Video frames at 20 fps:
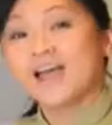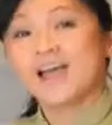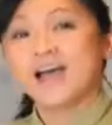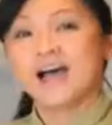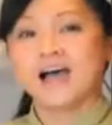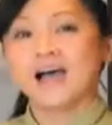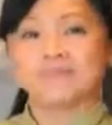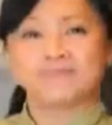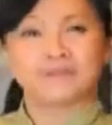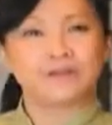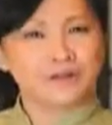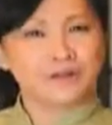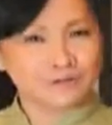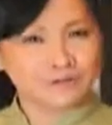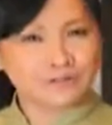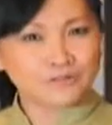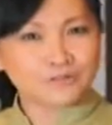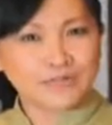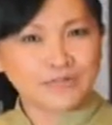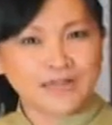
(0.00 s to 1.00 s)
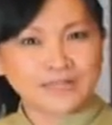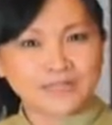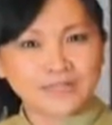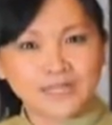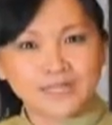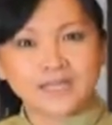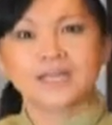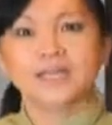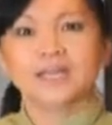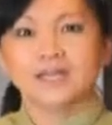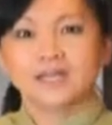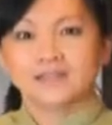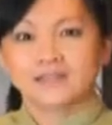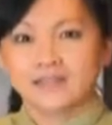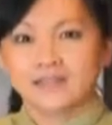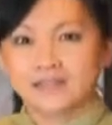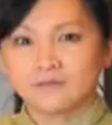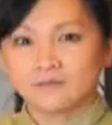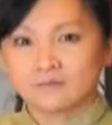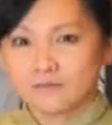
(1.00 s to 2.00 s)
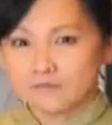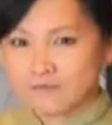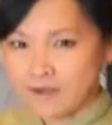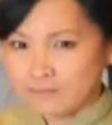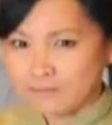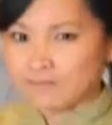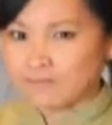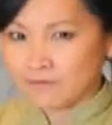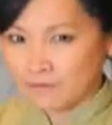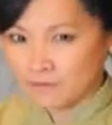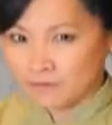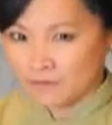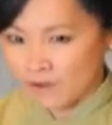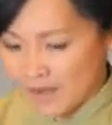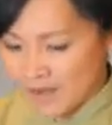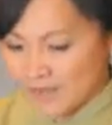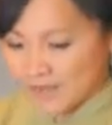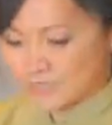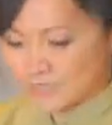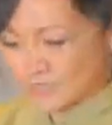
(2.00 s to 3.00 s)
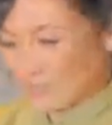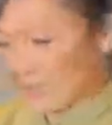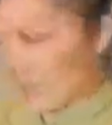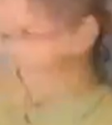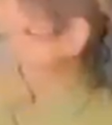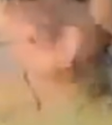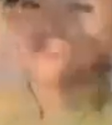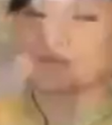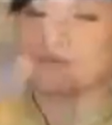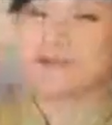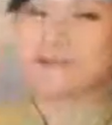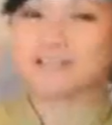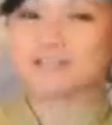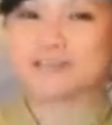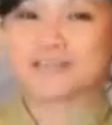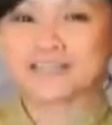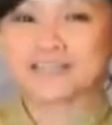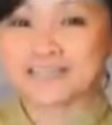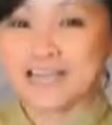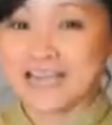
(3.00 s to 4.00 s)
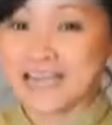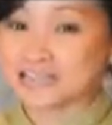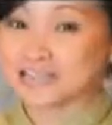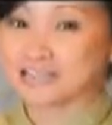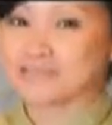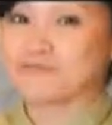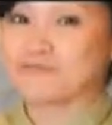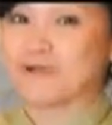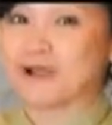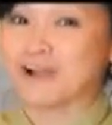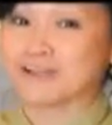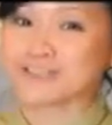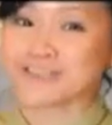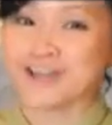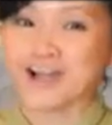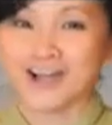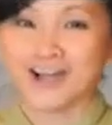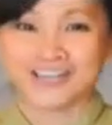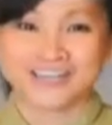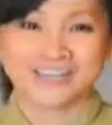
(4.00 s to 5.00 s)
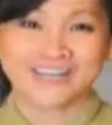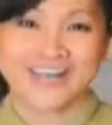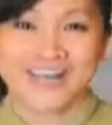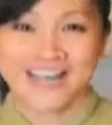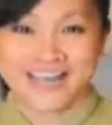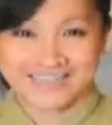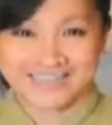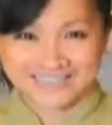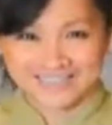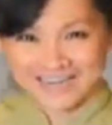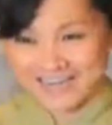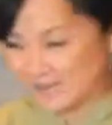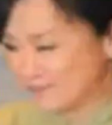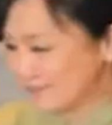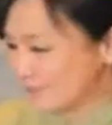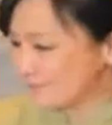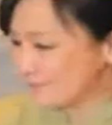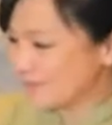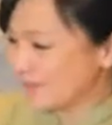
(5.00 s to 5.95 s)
you know, so that they prevent me from crying. So my trick is I actually wash the onion ahead of time